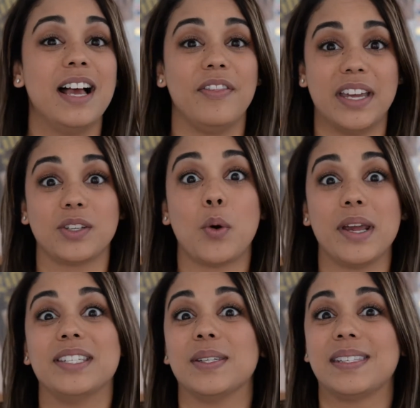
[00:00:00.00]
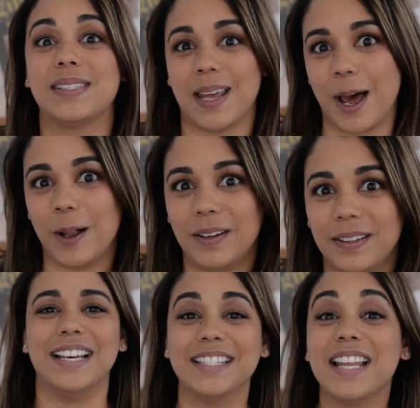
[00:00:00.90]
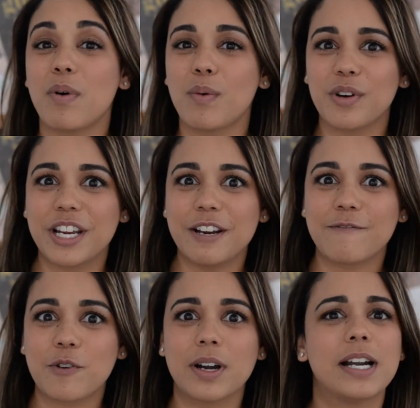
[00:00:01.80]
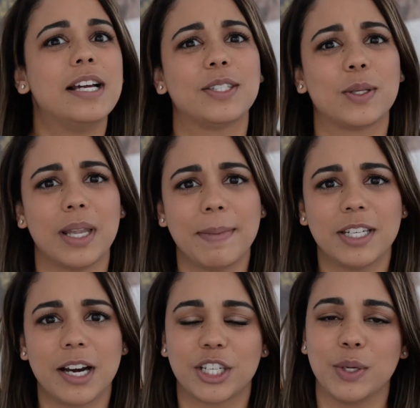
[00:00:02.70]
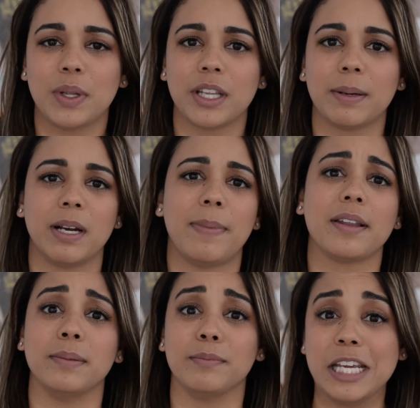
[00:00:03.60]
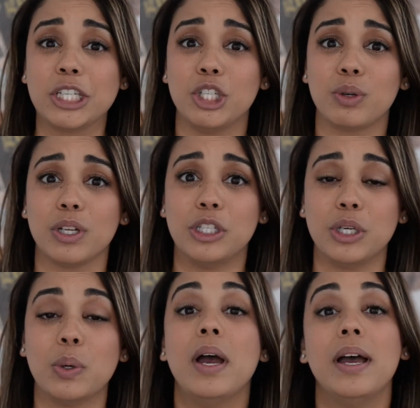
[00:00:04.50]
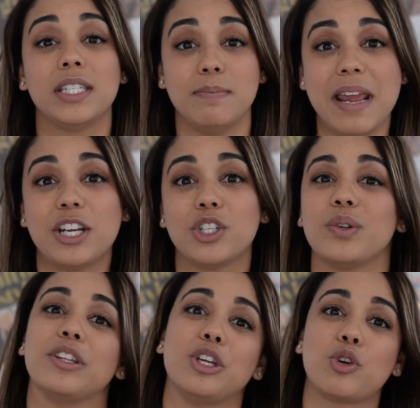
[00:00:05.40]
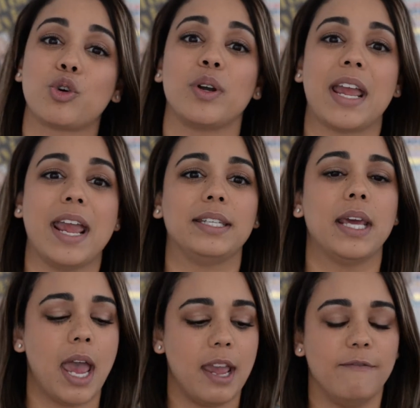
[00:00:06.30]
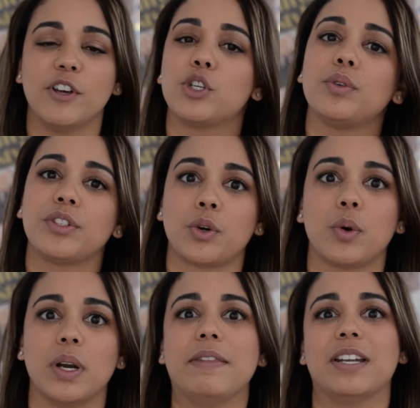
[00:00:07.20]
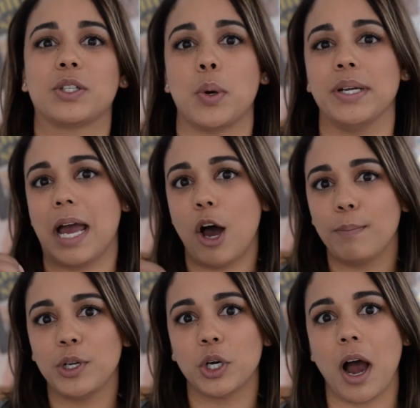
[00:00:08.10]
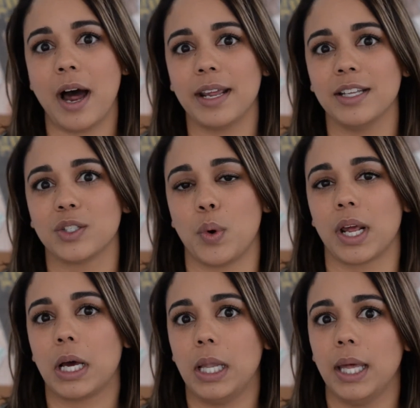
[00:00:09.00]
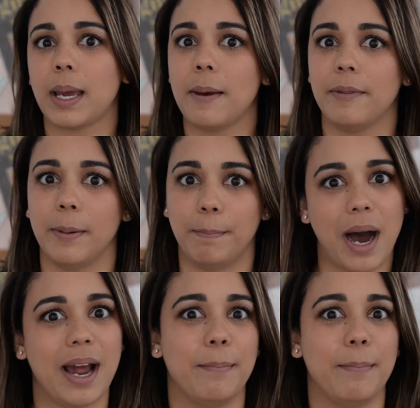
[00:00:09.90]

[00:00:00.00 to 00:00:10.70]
that's going to sell. Isn't that what we're here for? So let me talk to you a little bit about some things you can do to make sure that you create a visual story that is going to help your audience want to click the buy